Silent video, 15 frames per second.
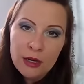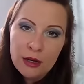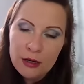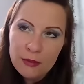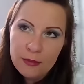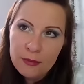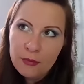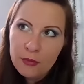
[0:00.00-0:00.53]

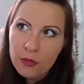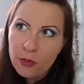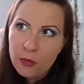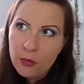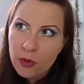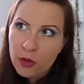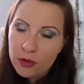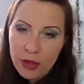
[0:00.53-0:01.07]

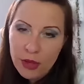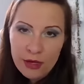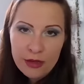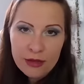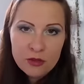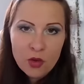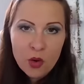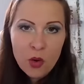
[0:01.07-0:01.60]
that
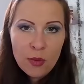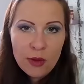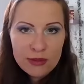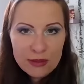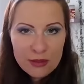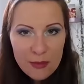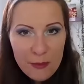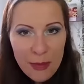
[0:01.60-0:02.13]
it's
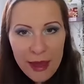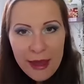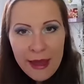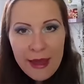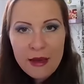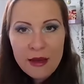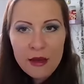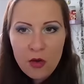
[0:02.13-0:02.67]
always a
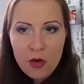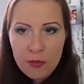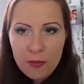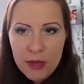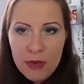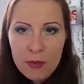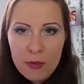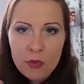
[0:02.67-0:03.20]
pair of
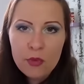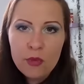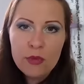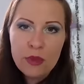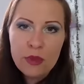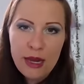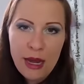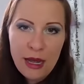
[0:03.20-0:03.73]

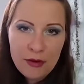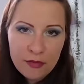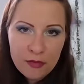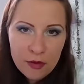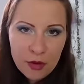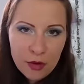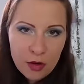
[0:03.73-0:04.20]
people that have